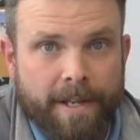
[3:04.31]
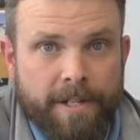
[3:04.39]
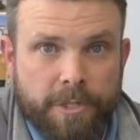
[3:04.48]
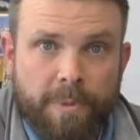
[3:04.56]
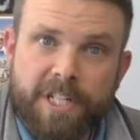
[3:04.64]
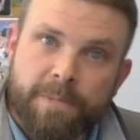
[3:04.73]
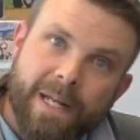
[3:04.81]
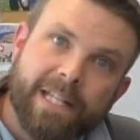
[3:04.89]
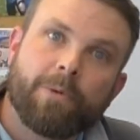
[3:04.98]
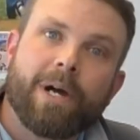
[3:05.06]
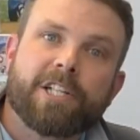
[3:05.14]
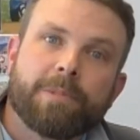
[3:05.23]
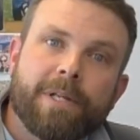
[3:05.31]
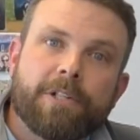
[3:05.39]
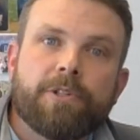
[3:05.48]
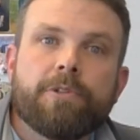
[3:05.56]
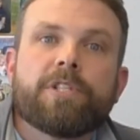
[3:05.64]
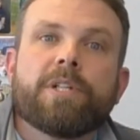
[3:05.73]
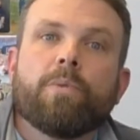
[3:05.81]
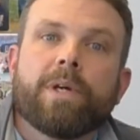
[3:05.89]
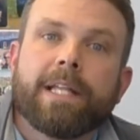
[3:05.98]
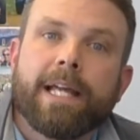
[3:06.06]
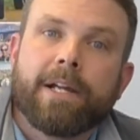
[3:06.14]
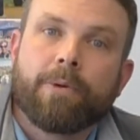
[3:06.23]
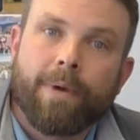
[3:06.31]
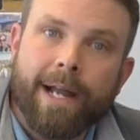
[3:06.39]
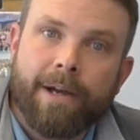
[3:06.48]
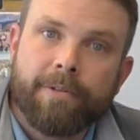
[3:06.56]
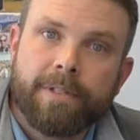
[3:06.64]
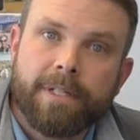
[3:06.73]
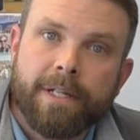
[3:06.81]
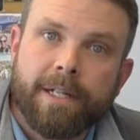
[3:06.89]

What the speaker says: So we expect that we'll actually be introducing Wind Lake around